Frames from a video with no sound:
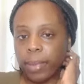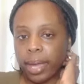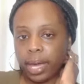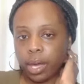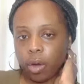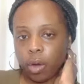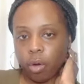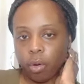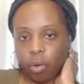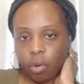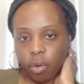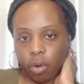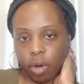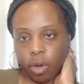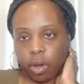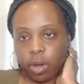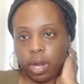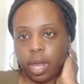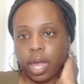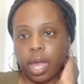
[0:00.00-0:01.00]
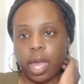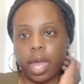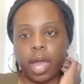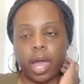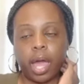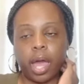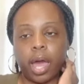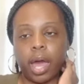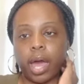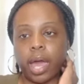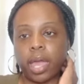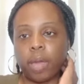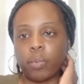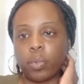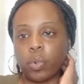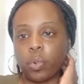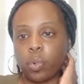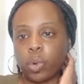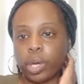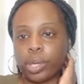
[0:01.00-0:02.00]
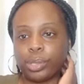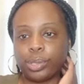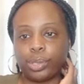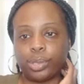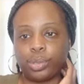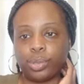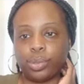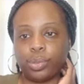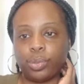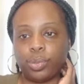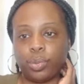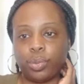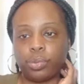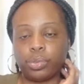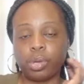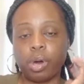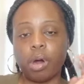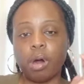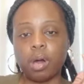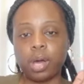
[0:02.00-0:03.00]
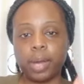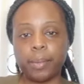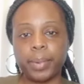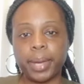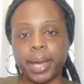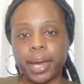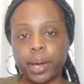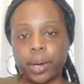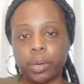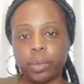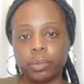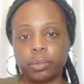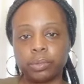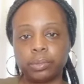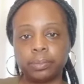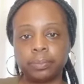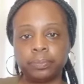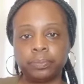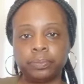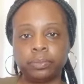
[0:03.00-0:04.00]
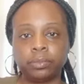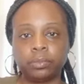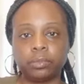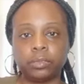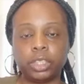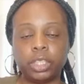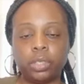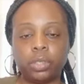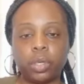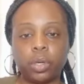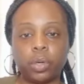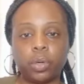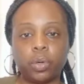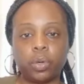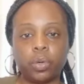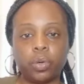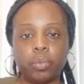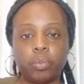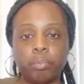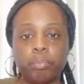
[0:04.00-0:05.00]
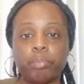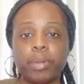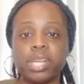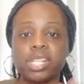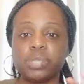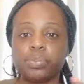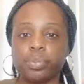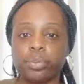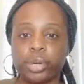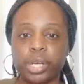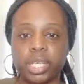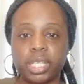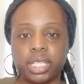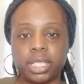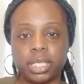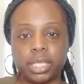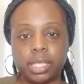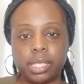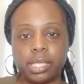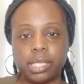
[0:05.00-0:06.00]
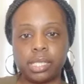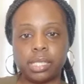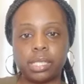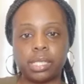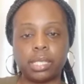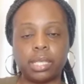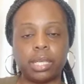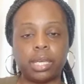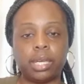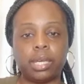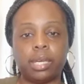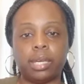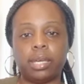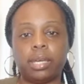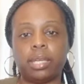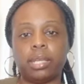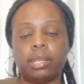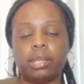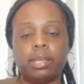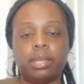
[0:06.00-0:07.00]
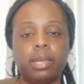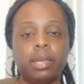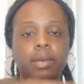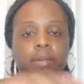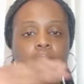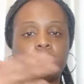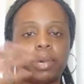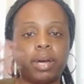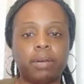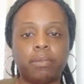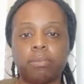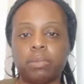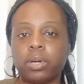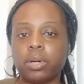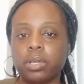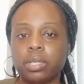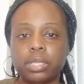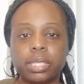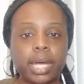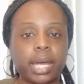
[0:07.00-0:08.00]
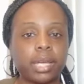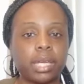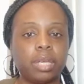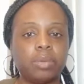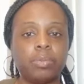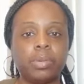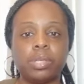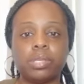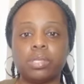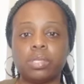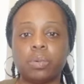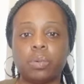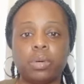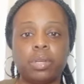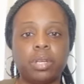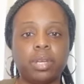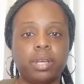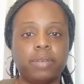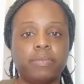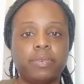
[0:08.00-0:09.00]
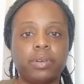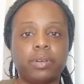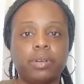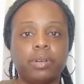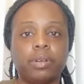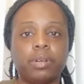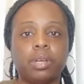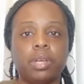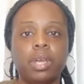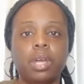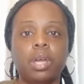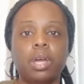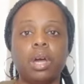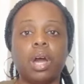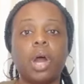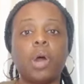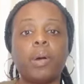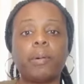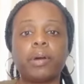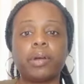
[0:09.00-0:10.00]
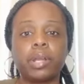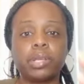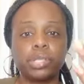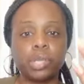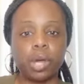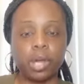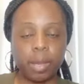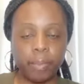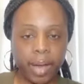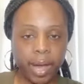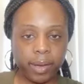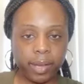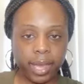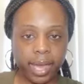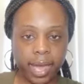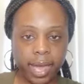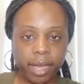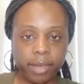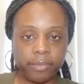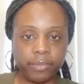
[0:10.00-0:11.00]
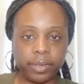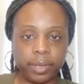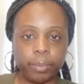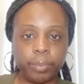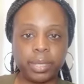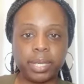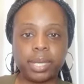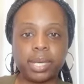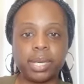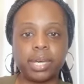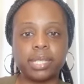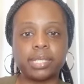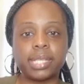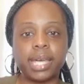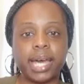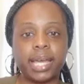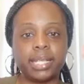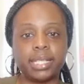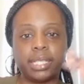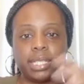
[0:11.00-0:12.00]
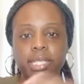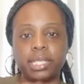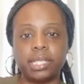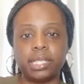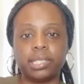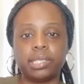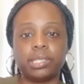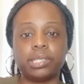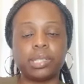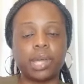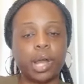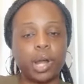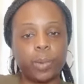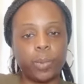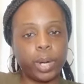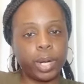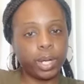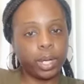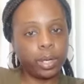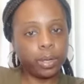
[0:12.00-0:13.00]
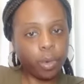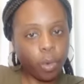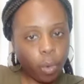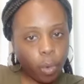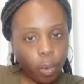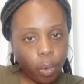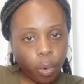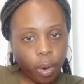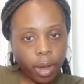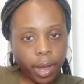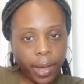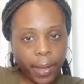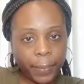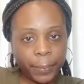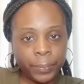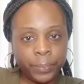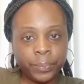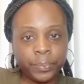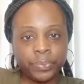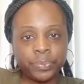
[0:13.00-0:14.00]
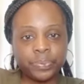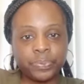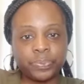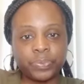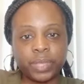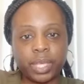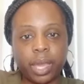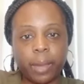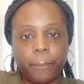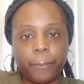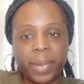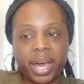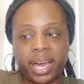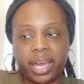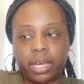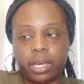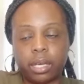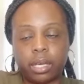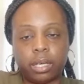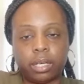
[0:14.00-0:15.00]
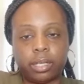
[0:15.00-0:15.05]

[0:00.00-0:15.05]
back on, I am going to talk about, my spreadsheets and my Word documents or whatever. Oh, I'm going to talk about Canva because I did start working on my,